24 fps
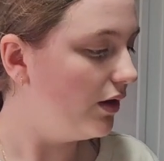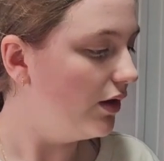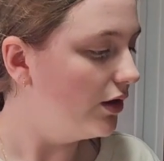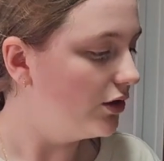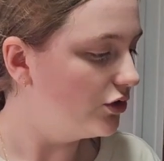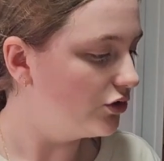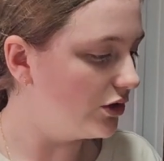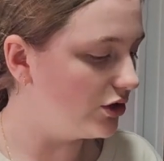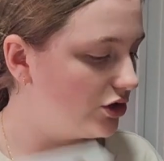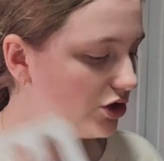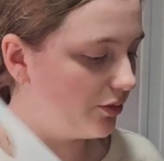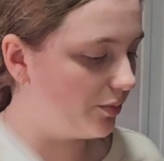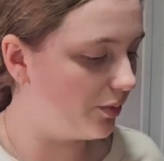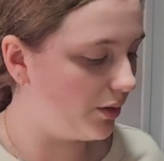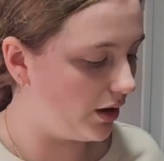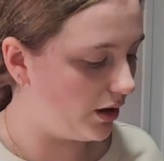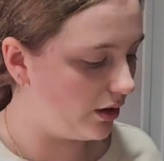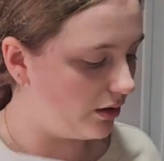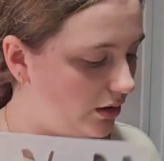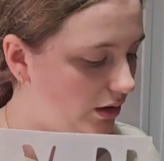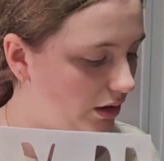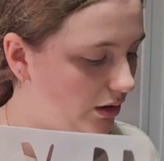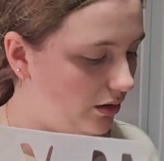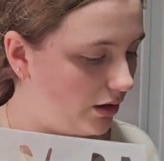So I should
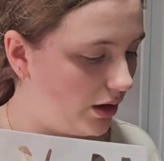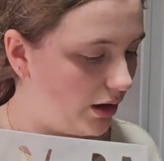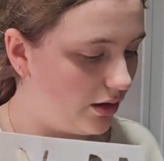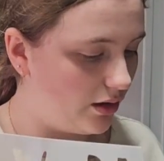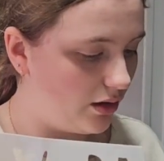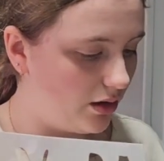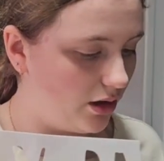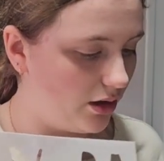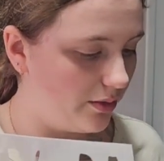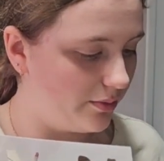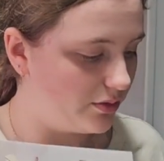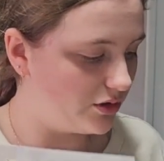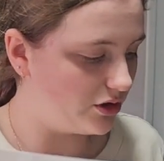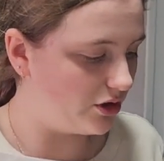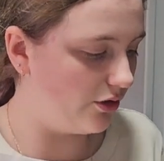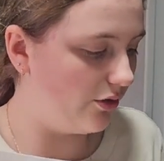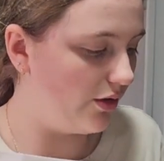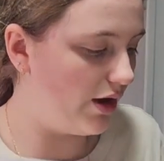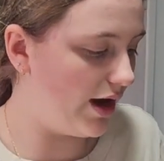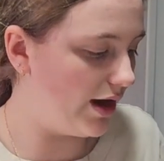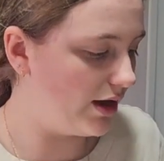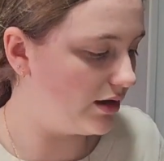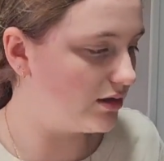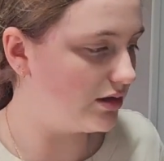probably line it up. So
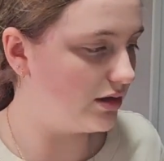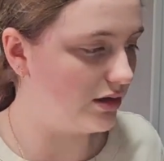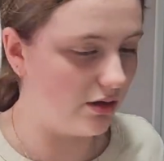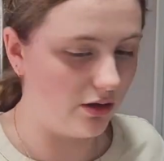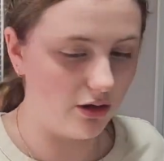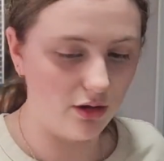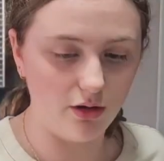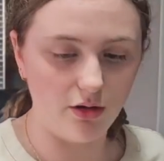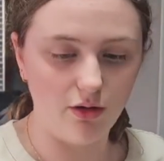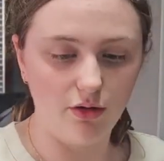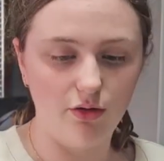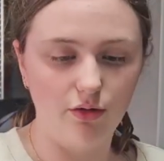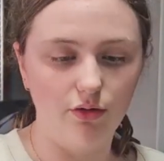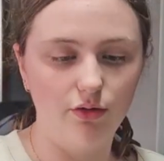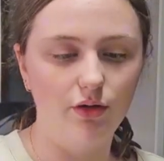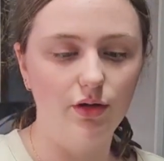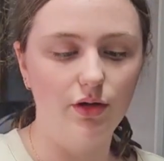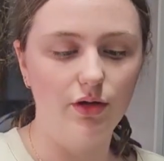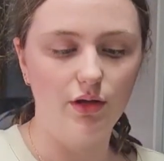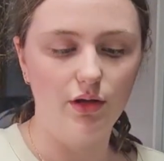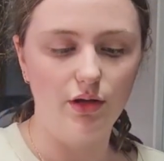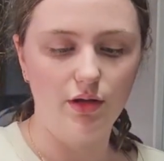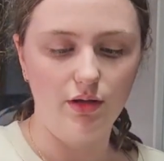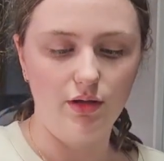S-O,
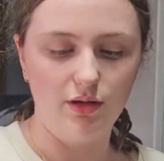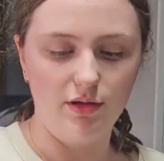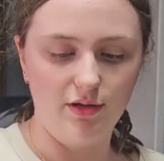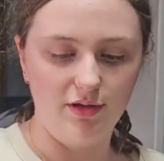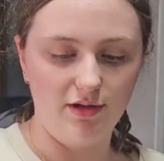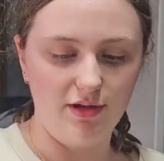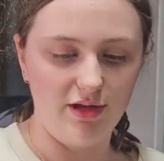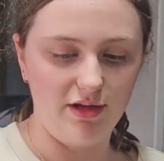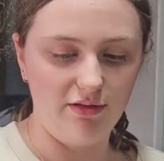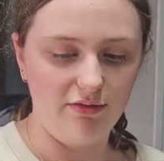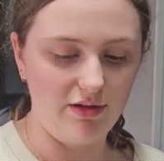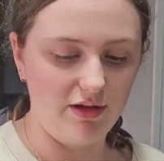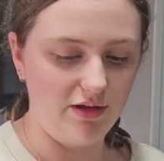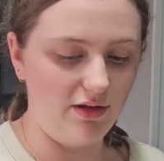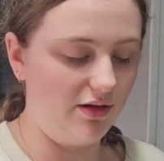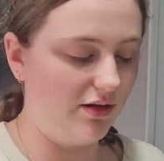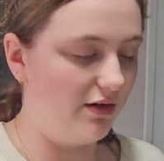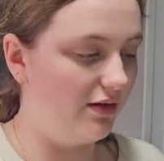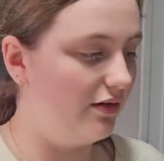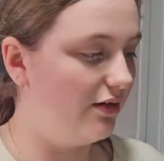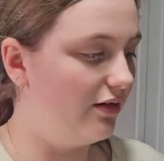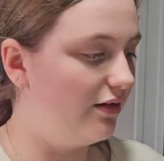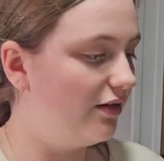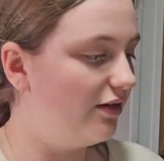and
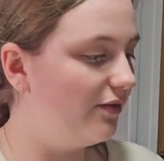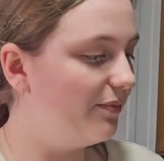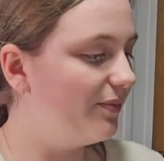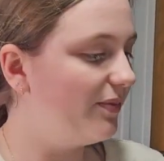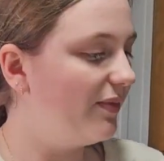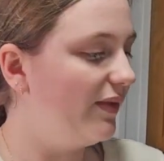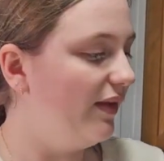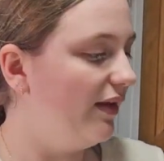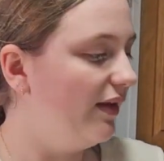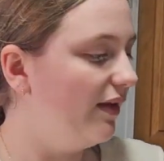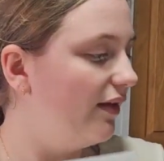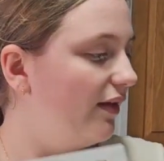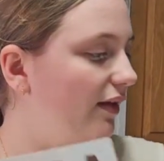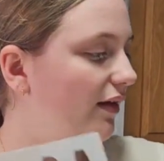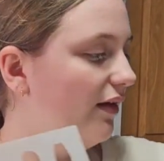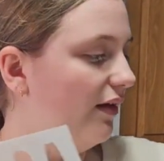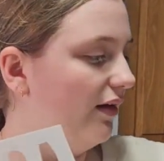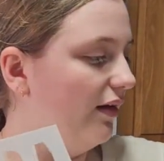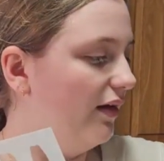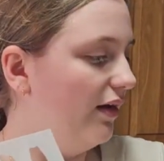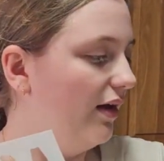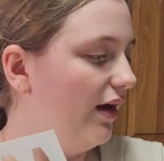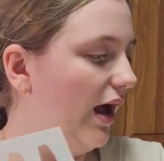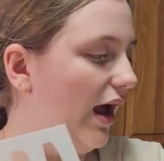then
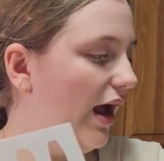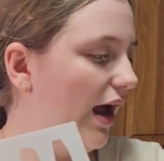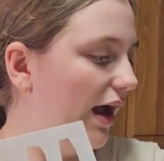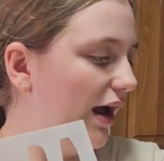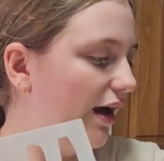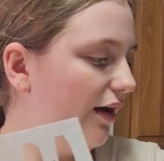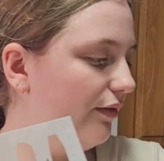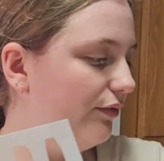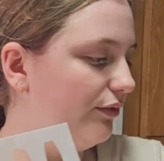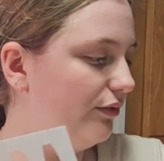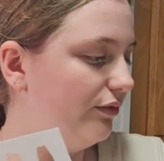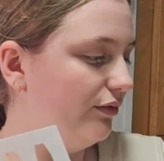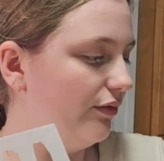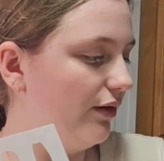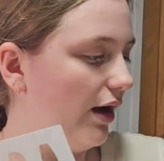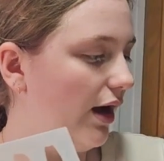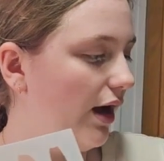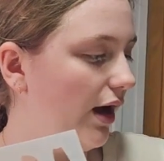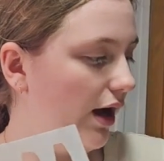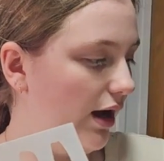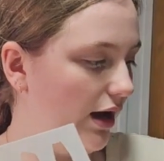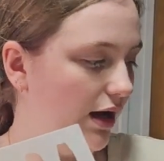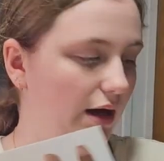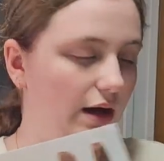
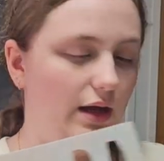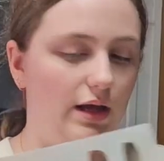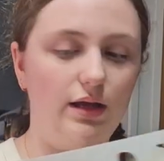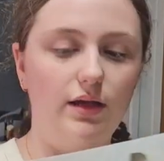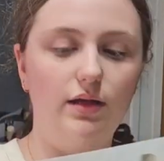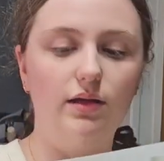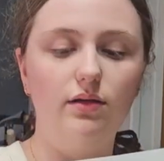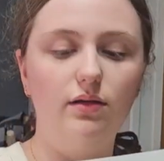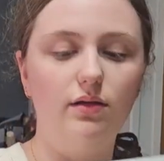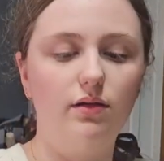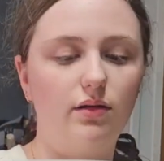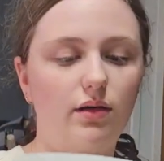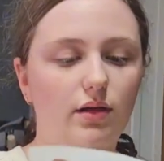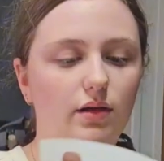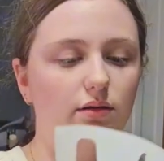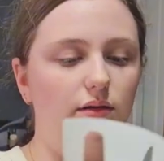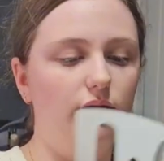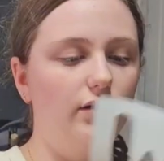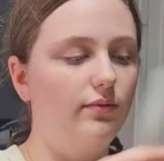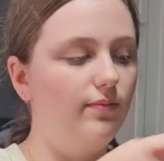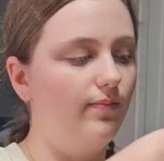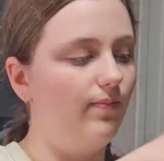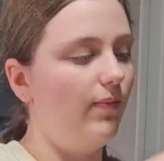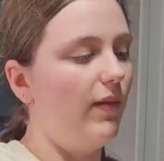F-I, and
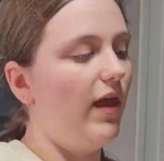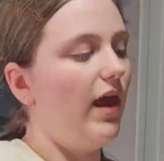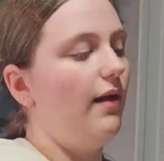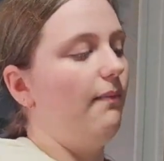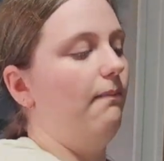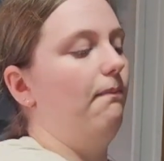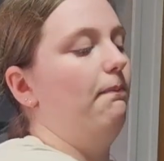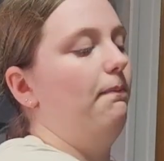then A.